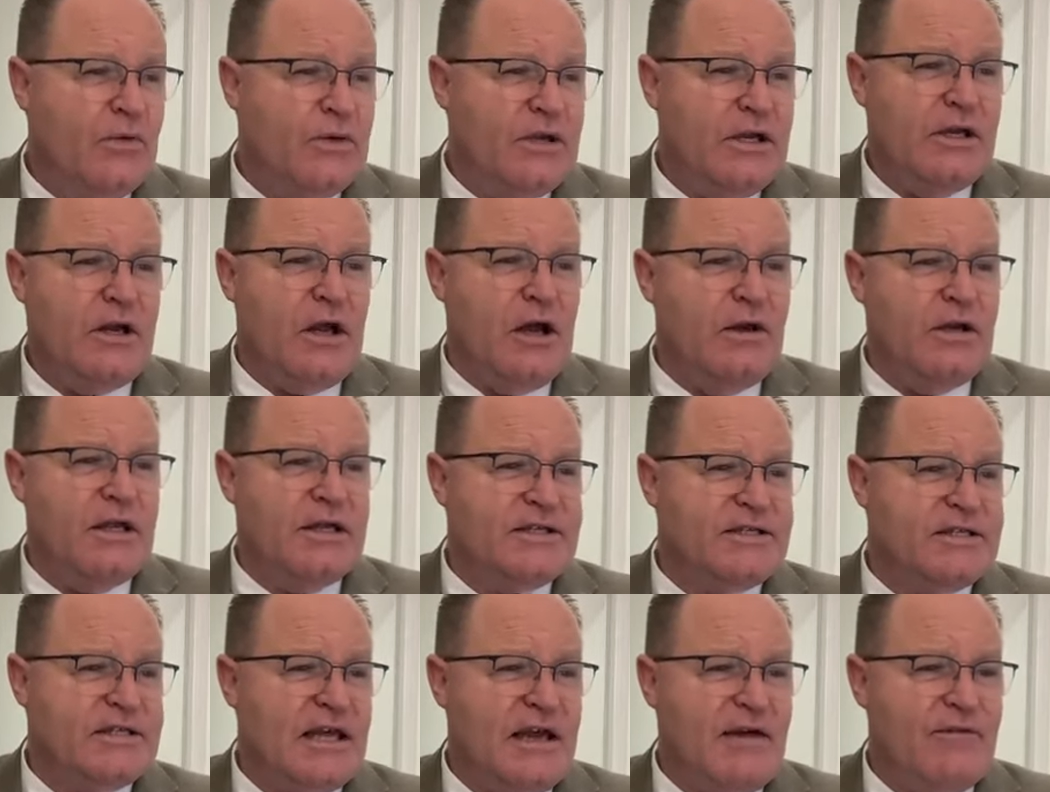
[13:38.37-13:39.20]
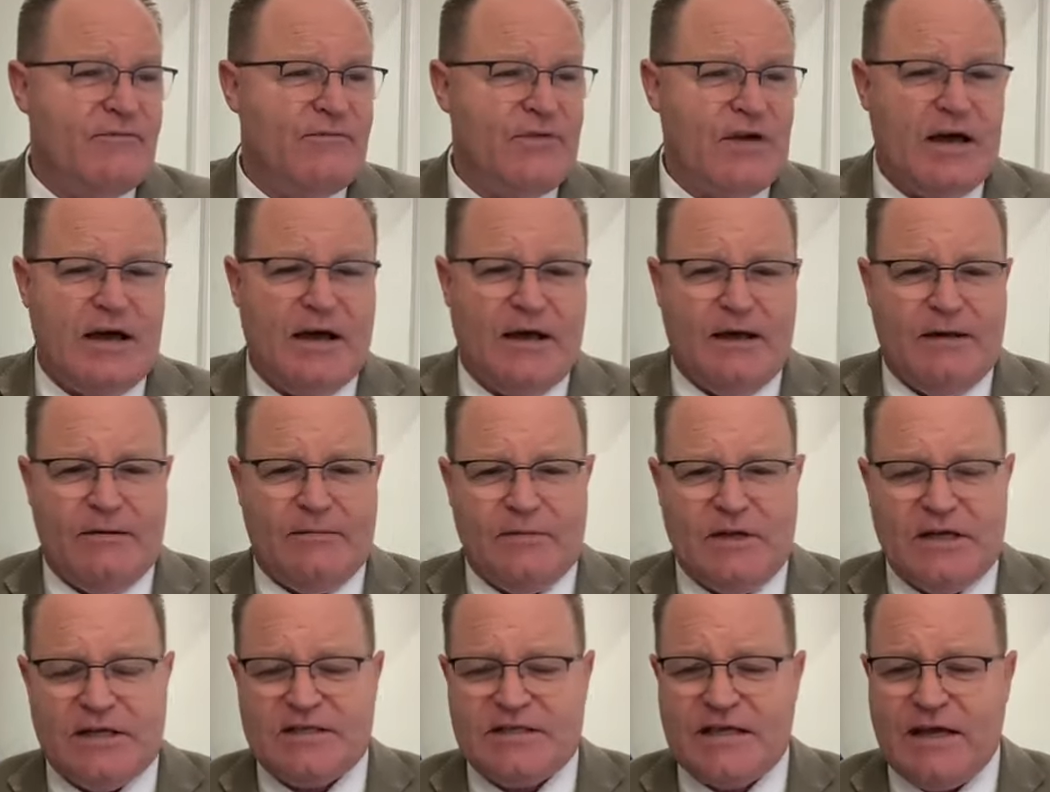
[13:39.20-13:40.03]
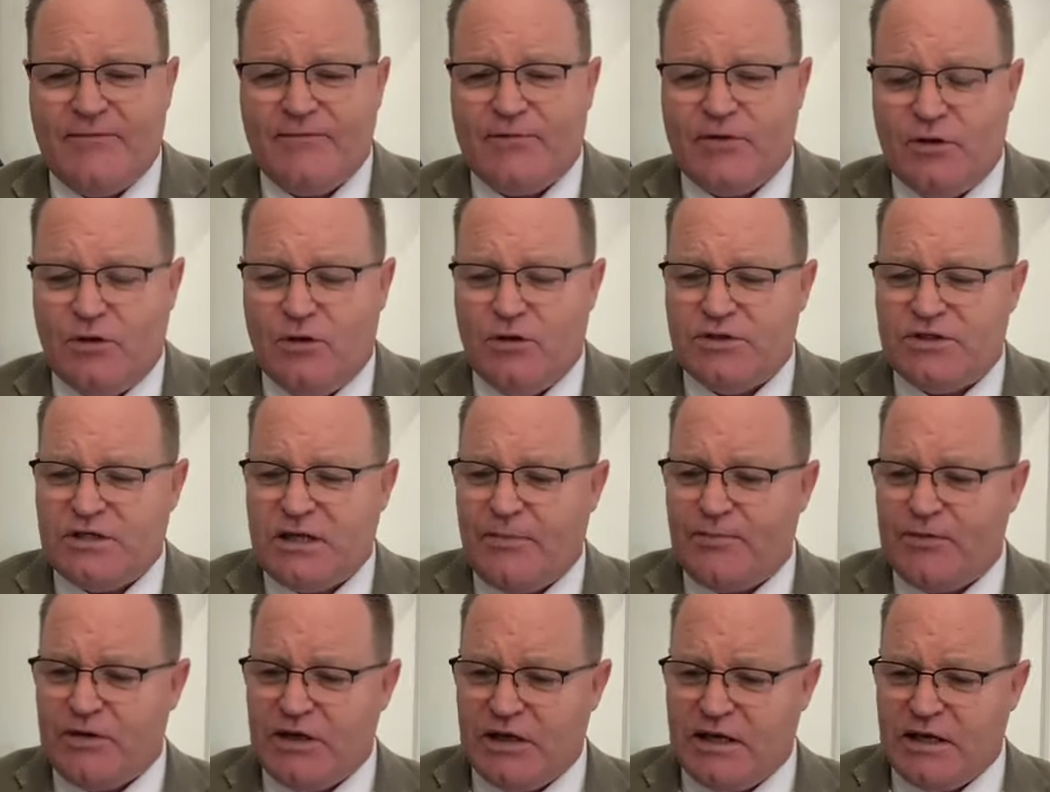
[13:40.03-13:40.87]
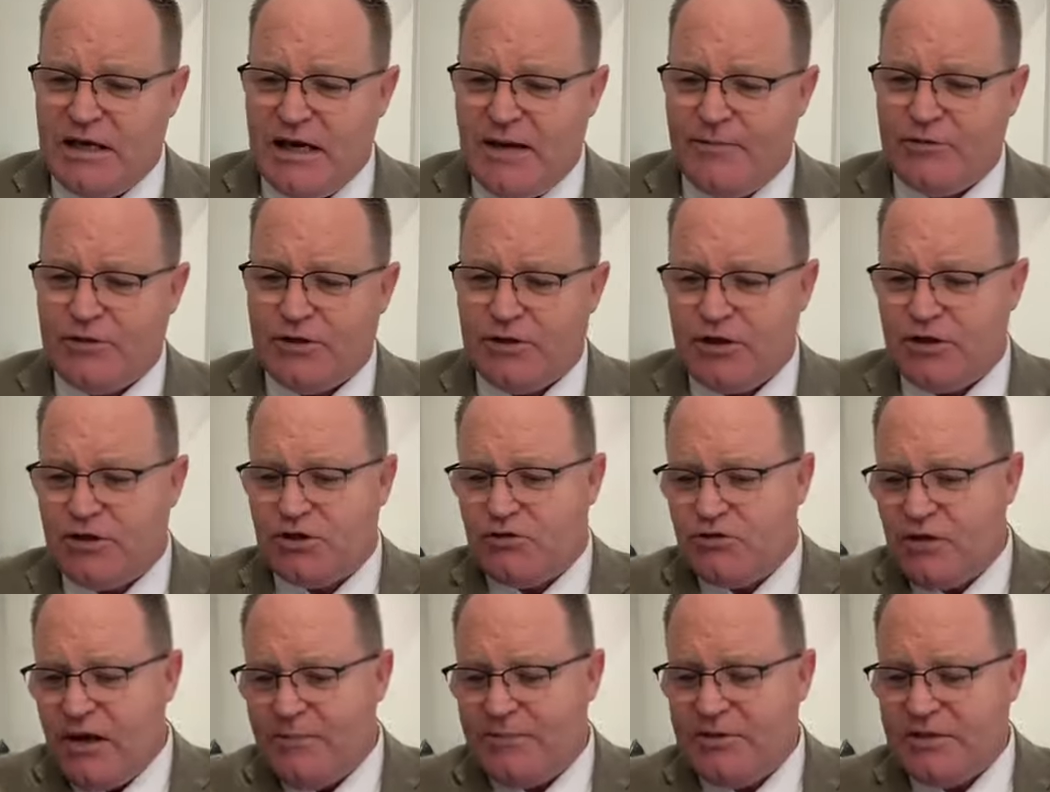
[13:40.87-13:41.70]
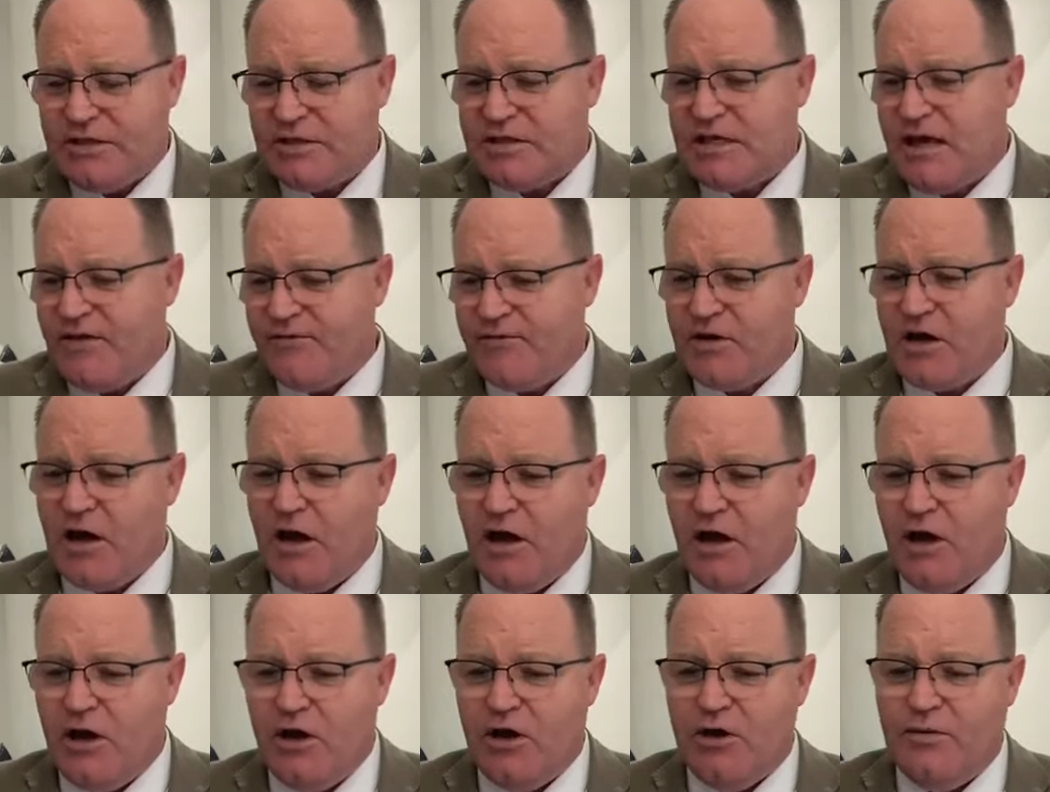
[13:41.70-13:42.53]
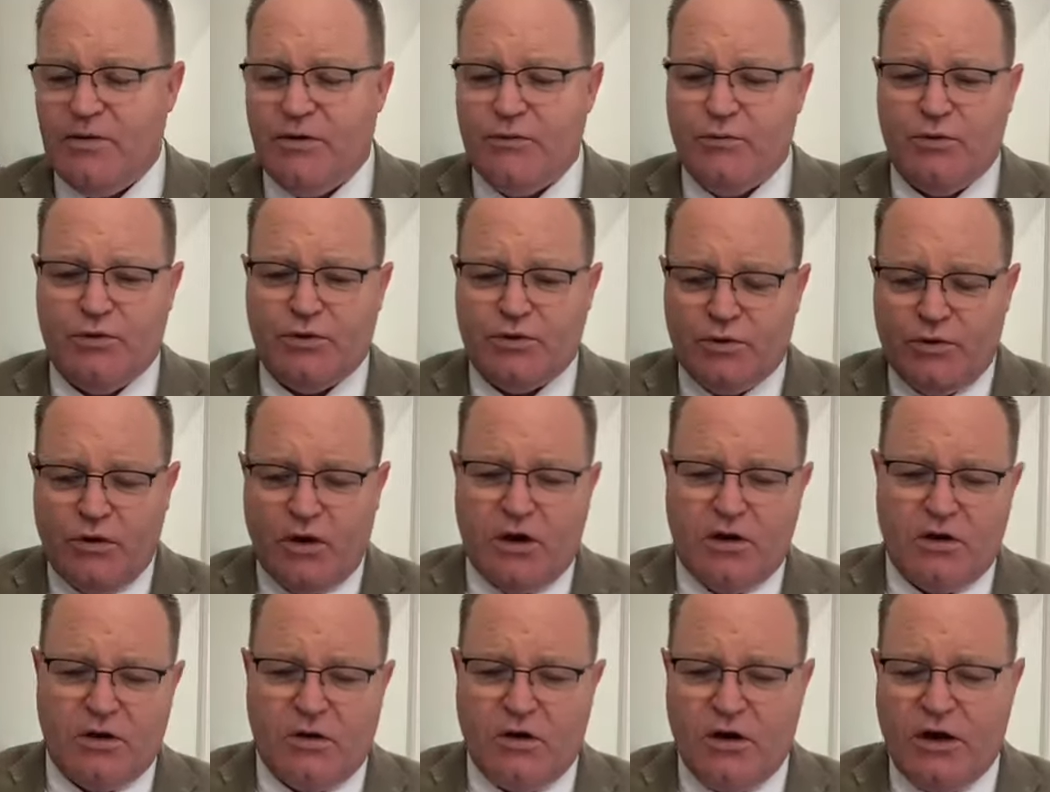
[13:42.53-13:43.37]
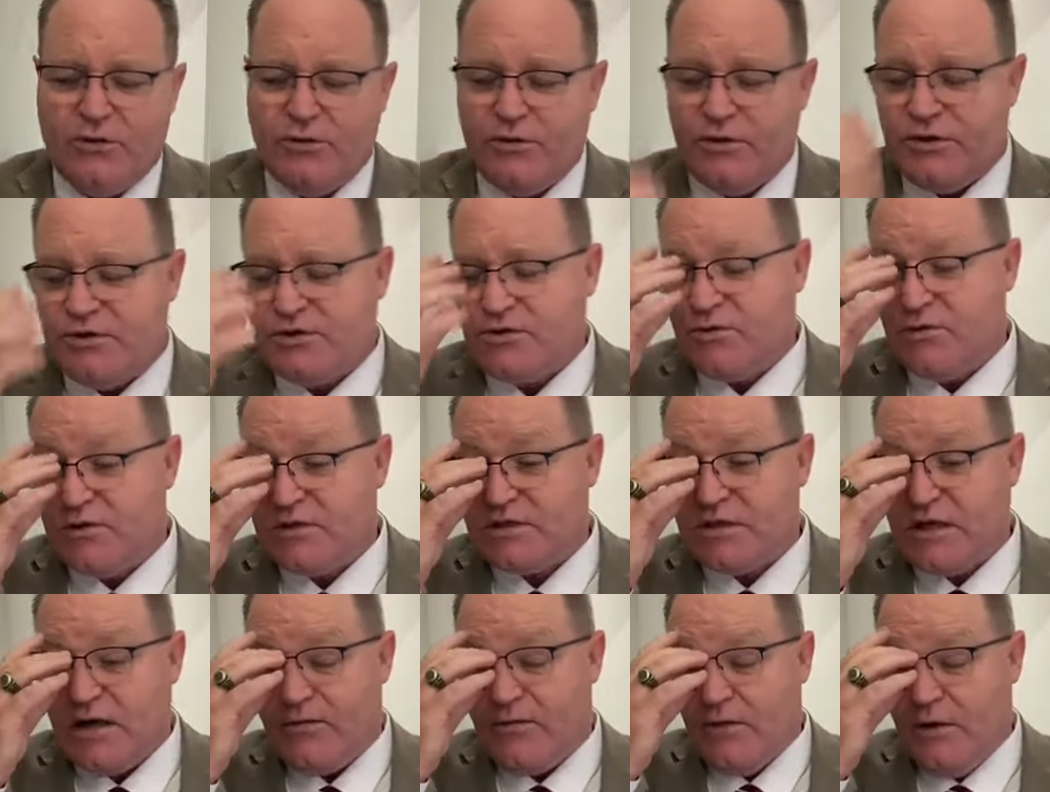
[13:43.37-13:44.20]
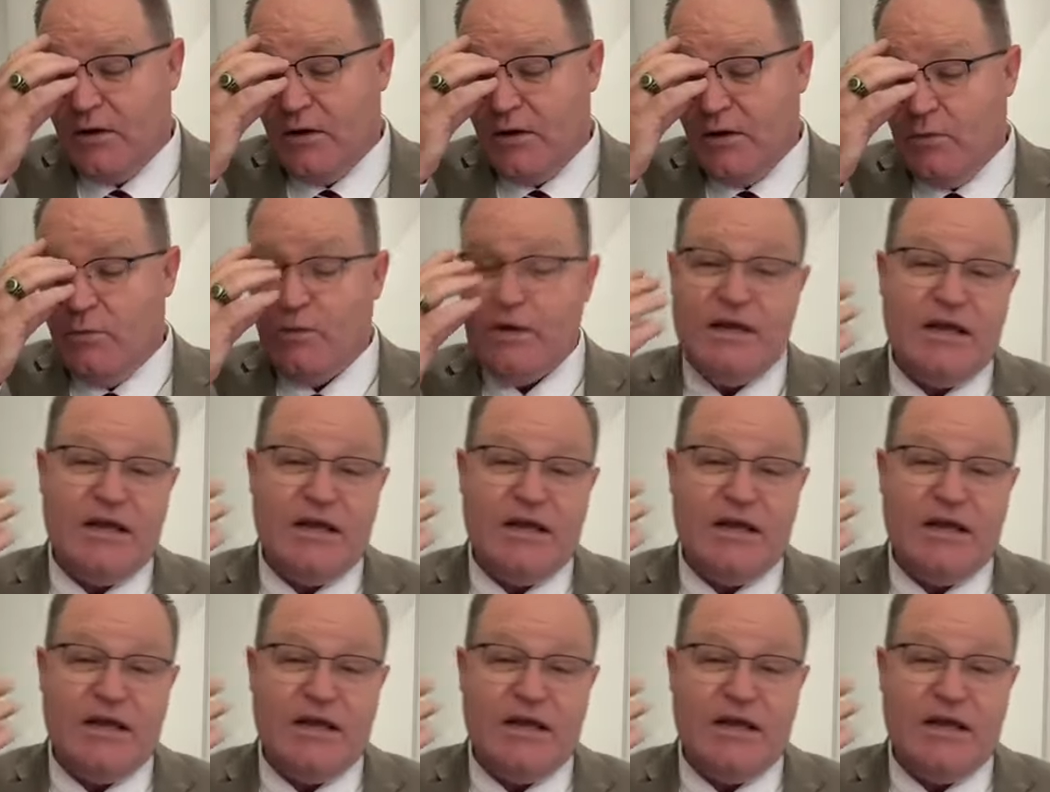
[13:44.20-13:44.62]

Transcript: oh, you know, let's have the Lord's Supper. You can come to church, grab your stuff, go home, and we'll do it online, all this sort of stuff.